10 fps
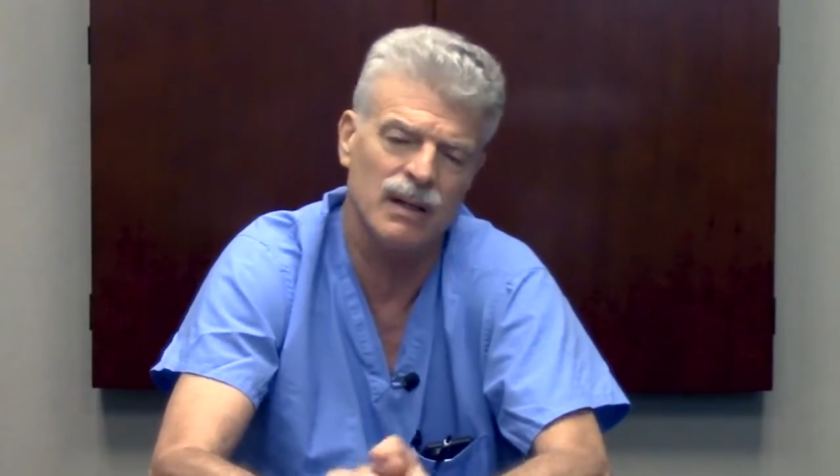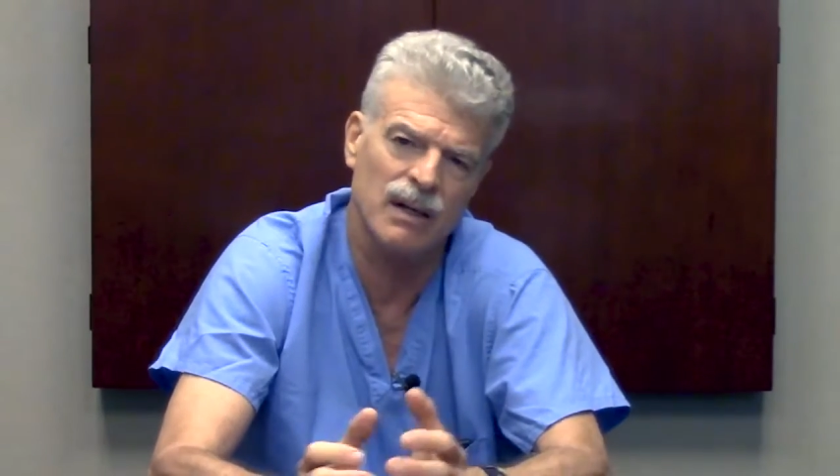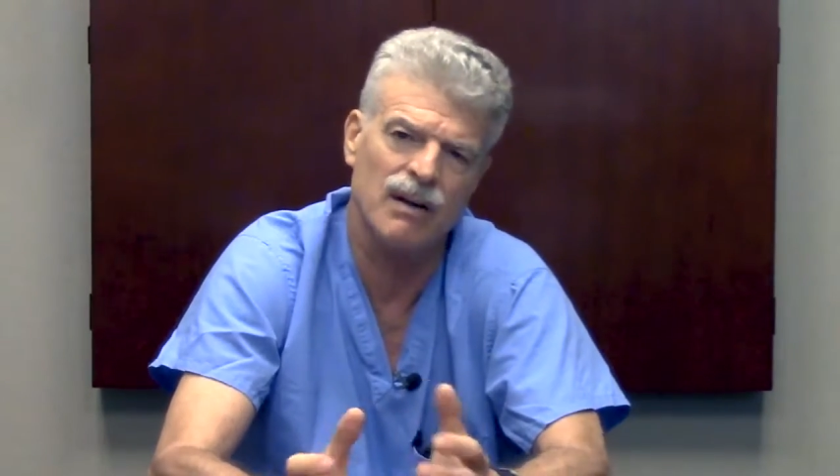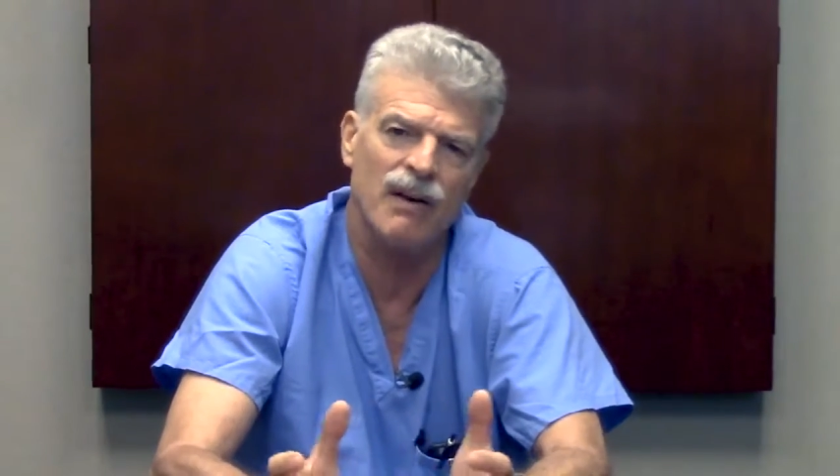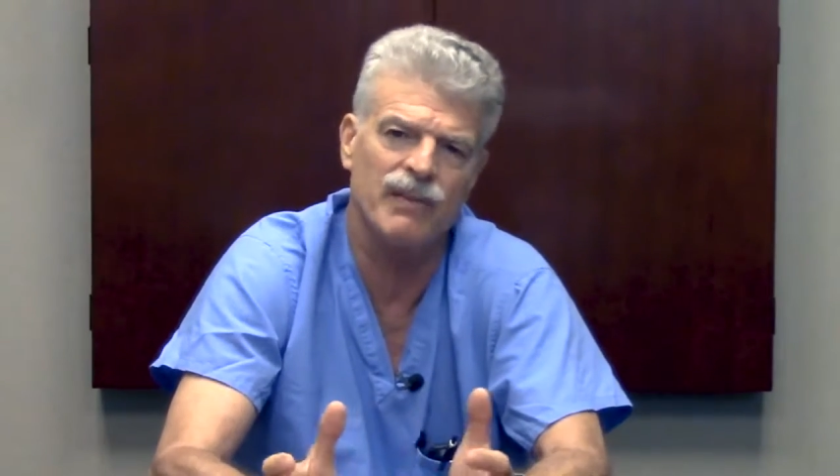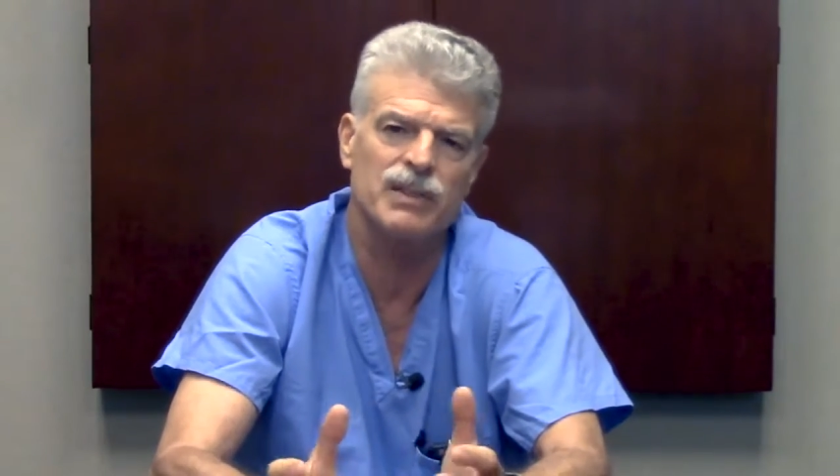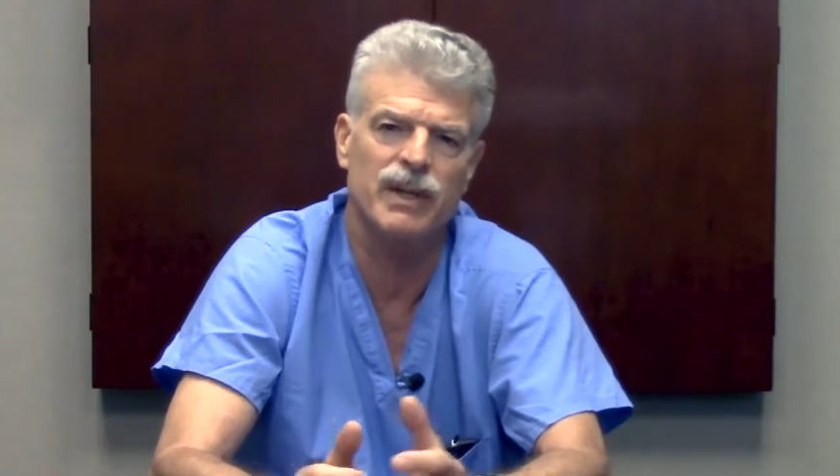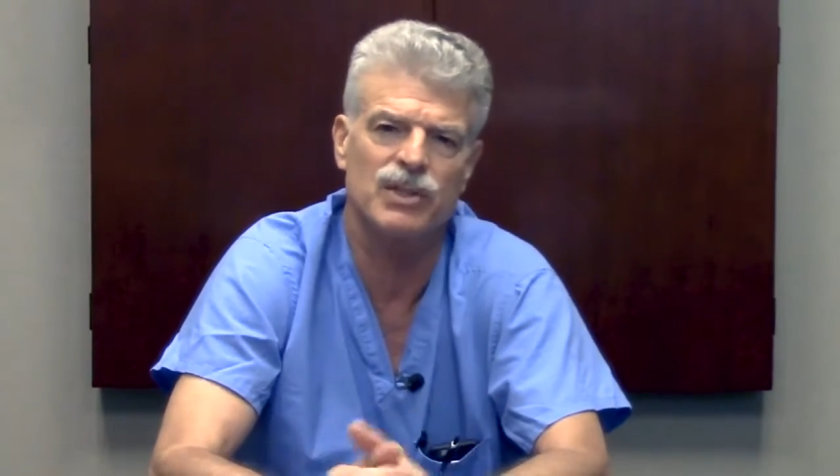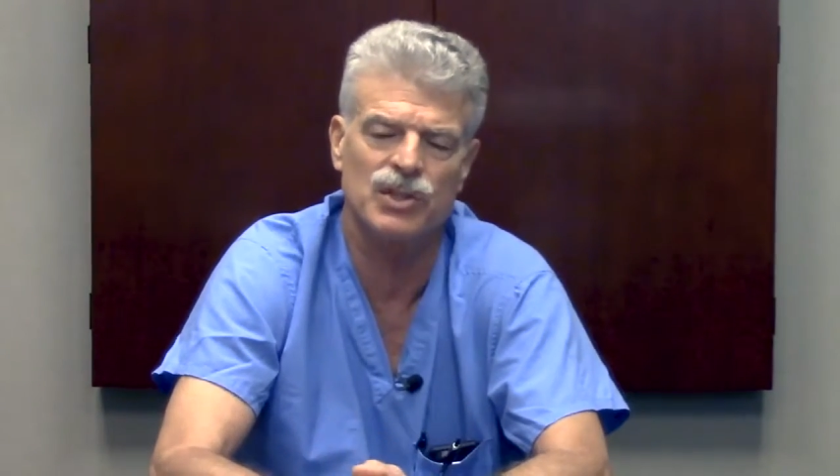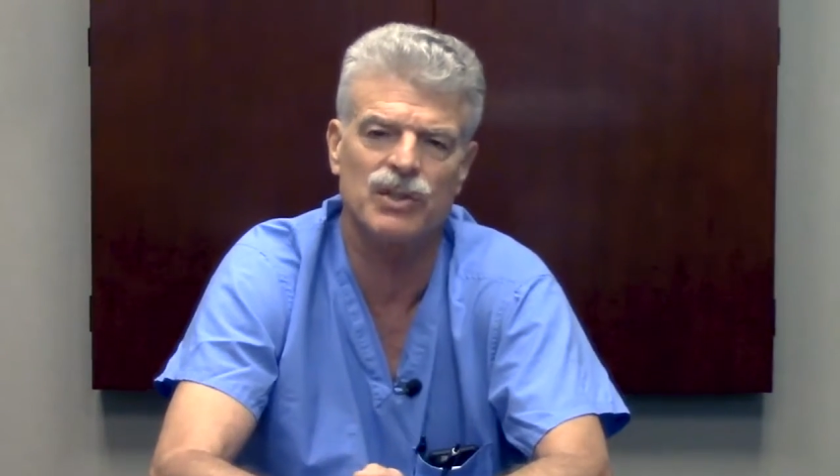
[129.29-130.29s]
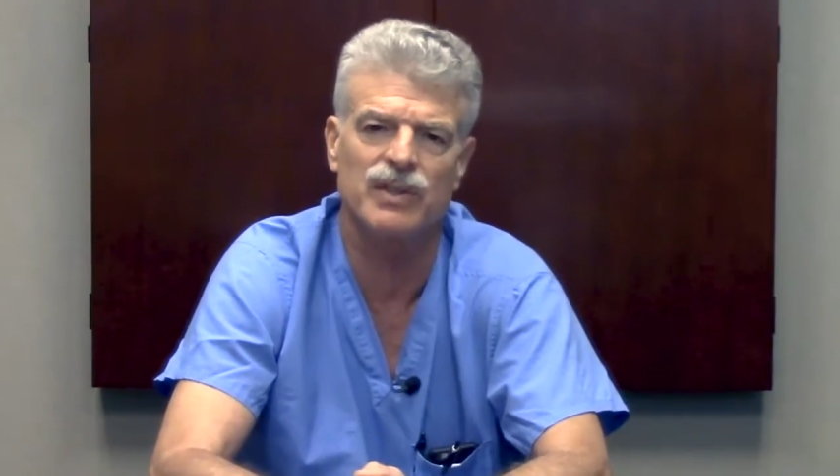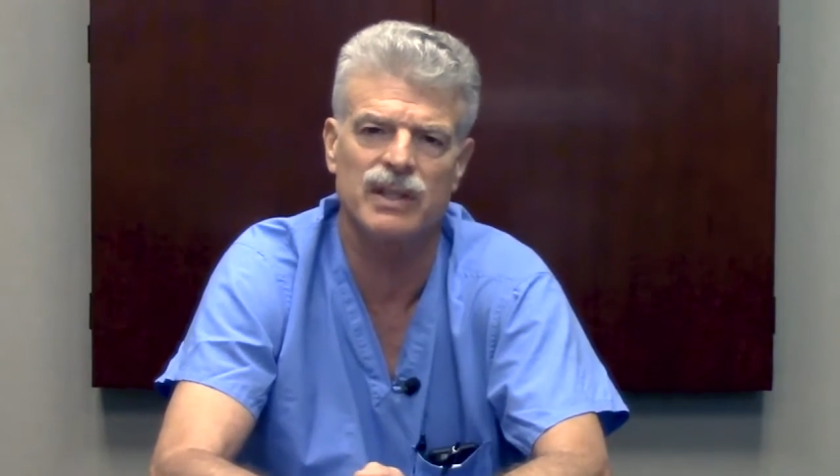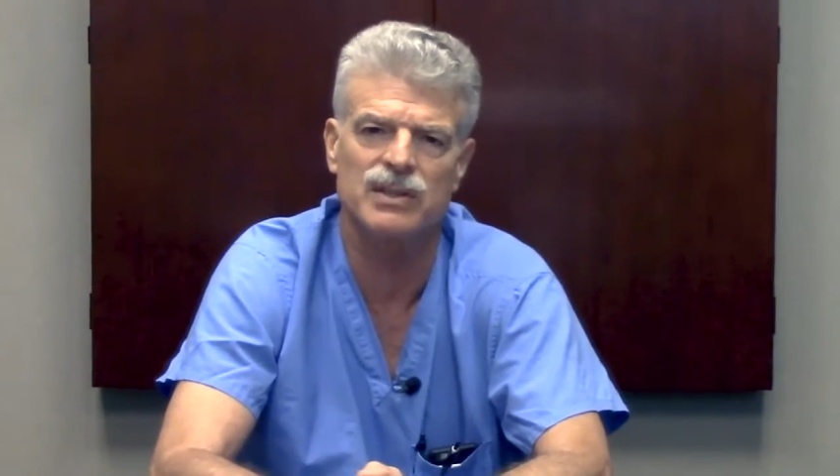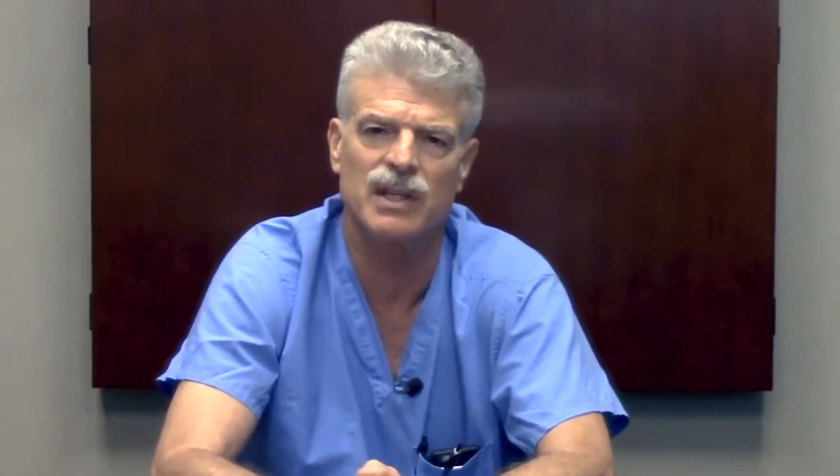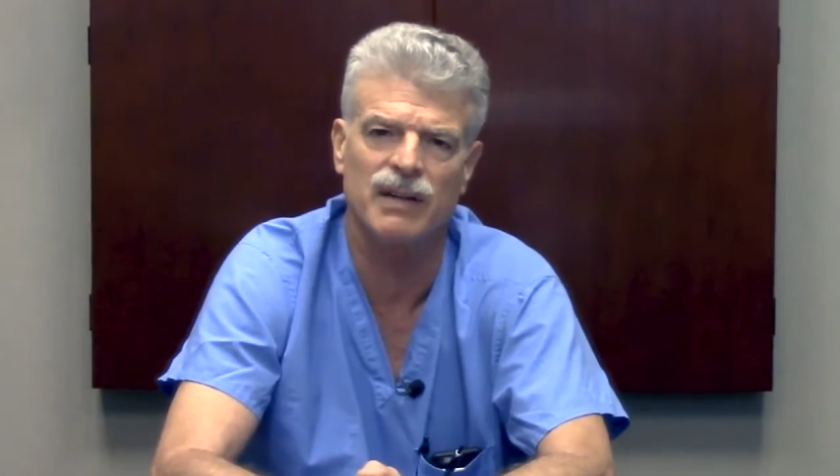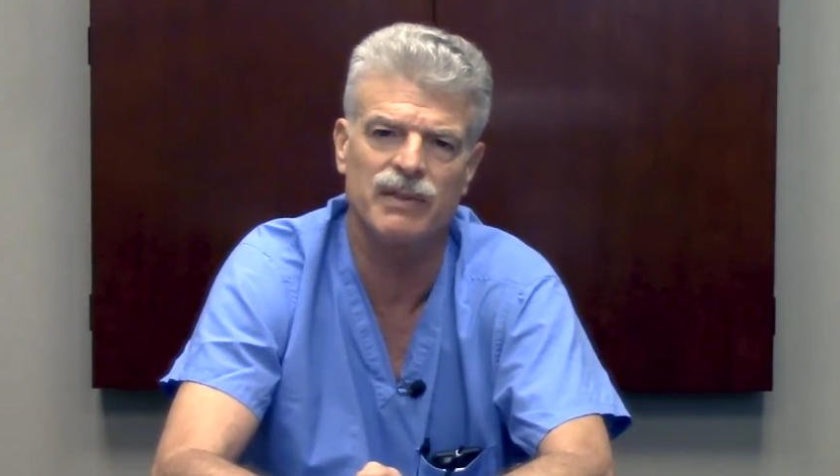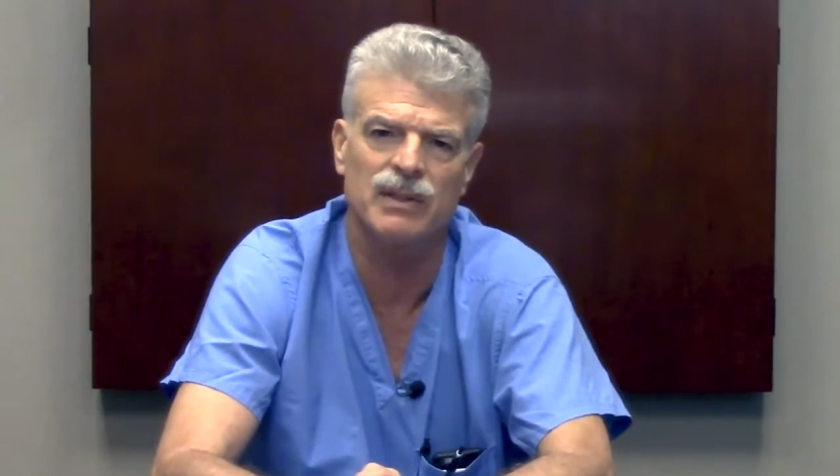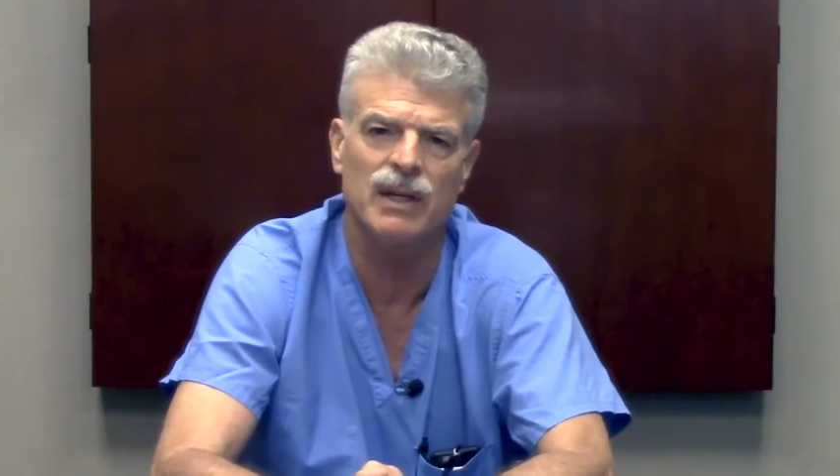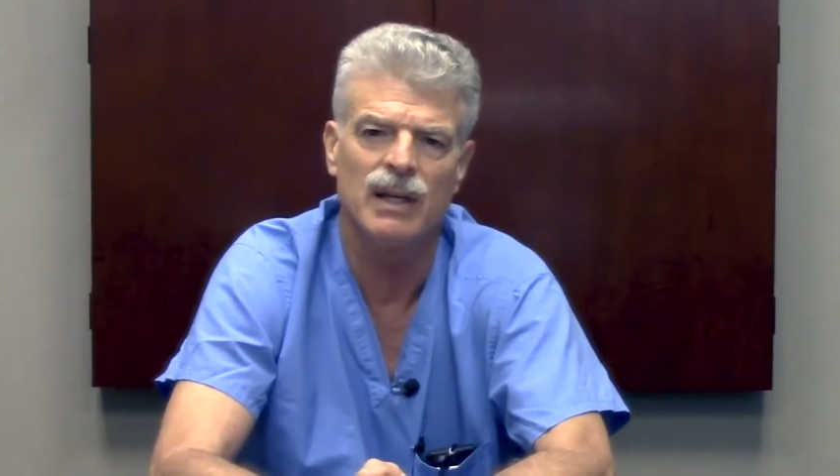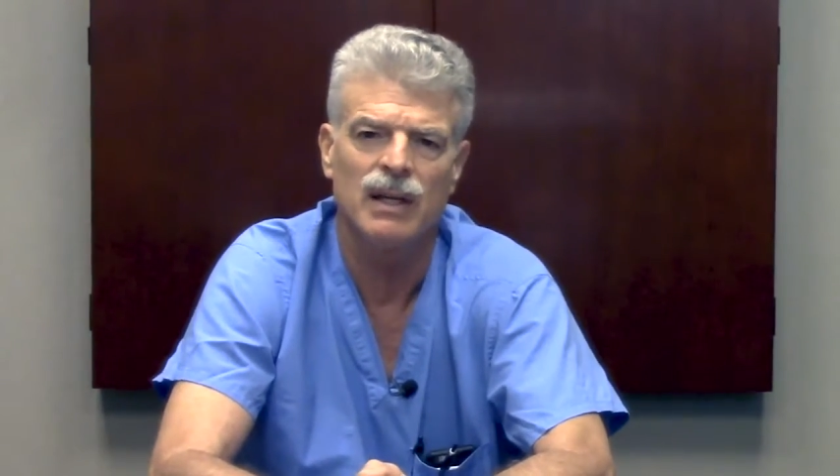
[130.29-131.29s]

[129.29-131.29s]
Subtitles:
our office. Makes sure that it's covered,